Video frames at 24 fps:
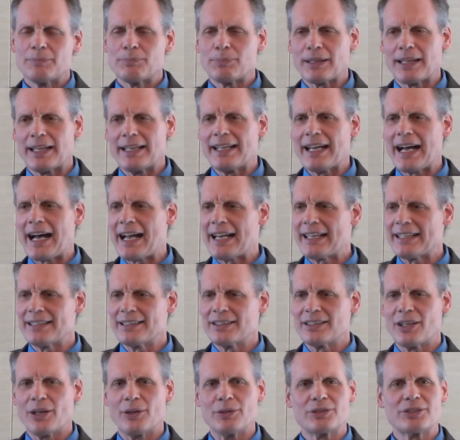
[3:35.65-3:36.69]
play hide
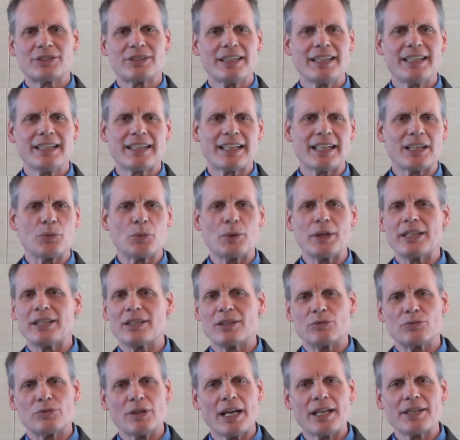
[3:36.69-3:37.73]
and go seek and we
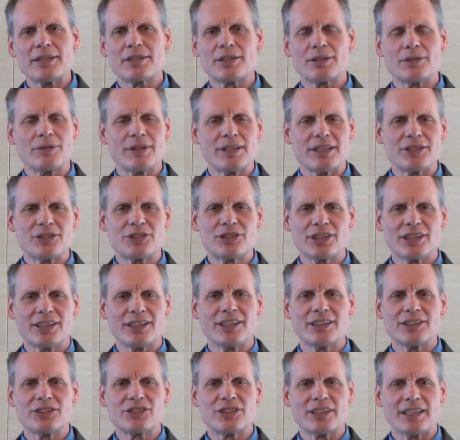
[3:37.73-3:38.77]
could run through the
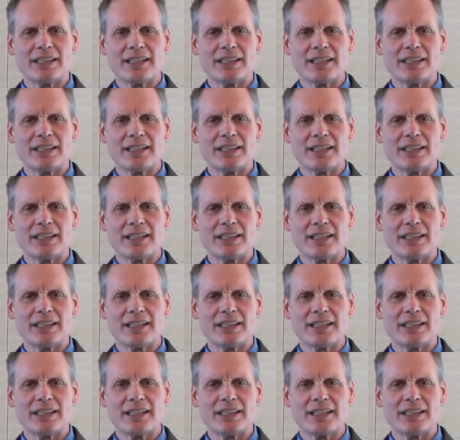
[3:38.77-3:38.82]
church,